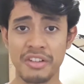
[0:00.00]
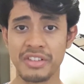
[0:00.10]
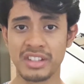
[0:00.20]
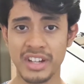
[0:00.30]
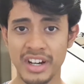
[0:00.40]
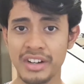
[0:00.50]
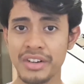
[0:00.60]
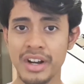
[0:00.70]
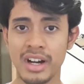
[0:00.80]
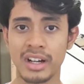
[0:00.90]

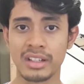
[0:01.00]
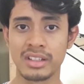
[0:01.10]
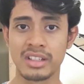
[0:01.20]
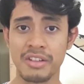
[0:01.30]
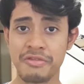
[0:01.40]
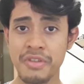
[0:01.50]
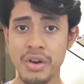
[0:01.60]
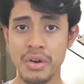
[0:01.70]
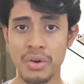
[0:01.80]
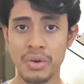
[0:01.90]
cafeterias, the
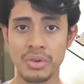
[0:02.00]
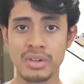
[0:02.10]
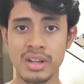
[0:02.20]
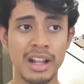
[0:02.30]
foods.